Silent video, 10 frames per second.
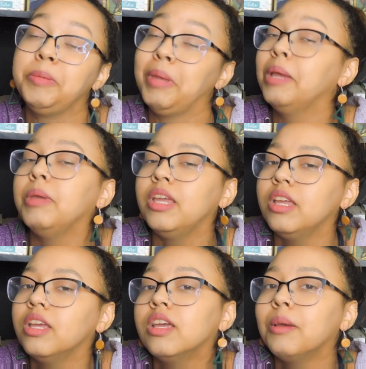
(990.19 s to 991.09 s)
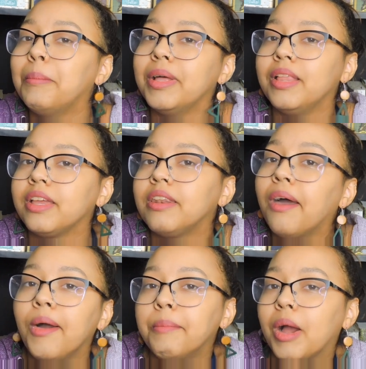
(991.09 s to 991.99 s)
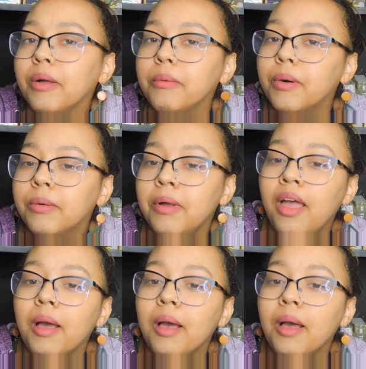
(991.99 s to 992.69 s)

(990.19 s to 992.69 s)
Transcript: maybe. But like, no, I probably won't.